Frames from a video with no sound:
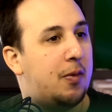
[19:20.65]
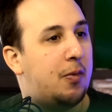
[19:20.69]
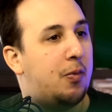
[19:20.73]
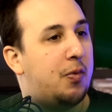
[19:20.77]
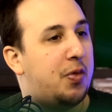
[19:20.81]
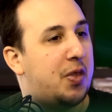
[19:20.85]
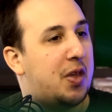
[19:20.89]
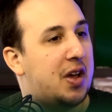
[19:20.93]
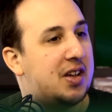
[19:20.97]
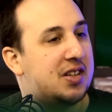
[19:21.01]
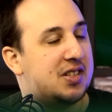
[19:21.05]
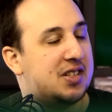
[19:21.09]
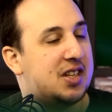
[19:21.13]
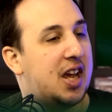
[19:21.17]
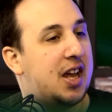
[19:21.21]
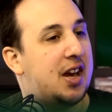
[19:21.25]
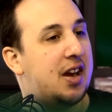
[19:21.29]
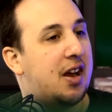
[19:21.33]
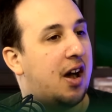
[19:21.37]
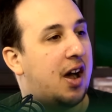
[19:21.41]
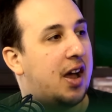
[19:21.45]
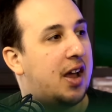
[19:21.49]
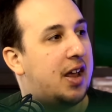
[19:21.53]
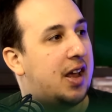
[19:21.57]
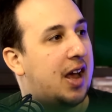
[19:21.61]
Thursday
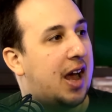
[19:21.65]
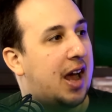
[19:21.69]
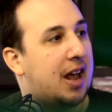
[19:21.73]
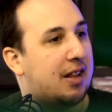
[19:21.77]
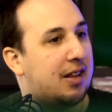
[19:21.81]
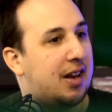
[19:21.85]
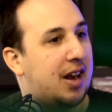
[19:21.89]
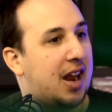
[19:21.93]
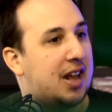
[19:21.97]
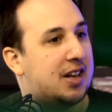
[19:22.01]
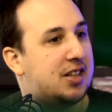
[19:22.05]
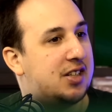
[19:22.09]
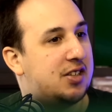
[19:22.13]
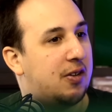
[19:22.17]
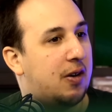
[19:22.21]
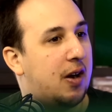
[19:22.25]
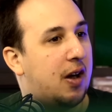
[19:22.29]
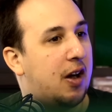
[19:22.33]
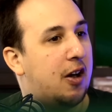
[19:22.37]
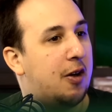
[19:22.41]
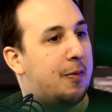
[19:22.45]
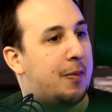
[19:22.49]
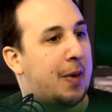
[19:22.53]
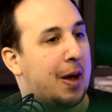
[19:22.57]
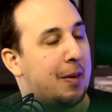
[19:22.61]
night, Atalanta at
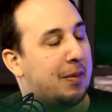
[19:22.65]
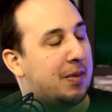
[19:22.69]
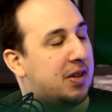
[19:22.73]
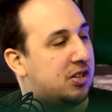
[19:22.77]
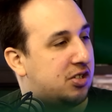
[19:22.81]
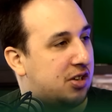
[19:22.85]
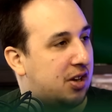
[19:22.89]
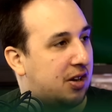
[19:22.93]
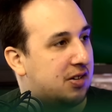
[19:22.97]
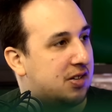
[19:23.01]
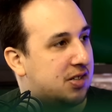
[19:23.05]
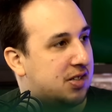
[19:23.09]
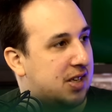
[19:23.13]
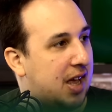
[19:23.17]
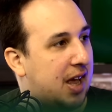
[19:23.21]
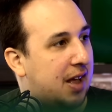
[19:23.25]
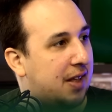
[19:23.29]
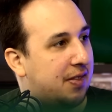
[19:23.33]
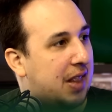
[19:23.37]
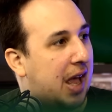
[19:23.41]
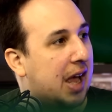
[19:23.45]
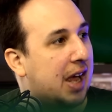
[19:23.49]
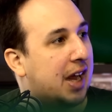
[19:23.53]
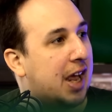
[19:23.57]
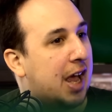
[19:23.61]
home, how many chances they
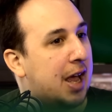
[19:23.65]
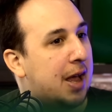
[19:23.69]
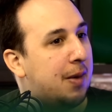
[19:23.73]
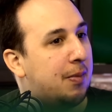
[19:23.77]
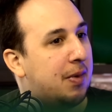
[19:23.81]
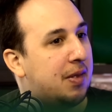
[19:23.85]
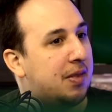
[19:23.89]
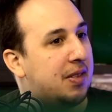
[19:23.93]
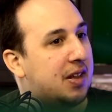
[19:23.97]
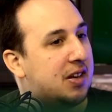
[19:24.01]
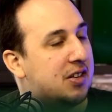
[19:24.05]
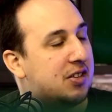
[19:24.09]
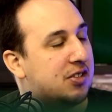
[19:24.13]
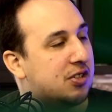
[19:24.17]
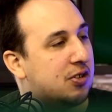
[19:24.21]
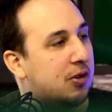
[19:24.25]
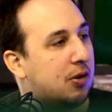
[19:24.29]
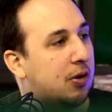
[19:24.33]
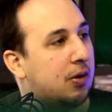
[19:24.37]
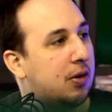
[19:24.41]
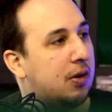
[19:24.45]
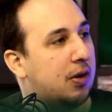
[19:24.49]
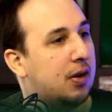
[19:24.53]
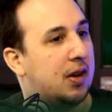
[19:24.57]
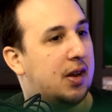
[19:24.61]
had that game and didn't
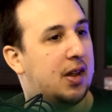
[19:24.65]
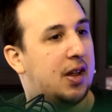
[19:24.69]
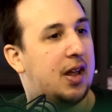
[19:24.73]
score.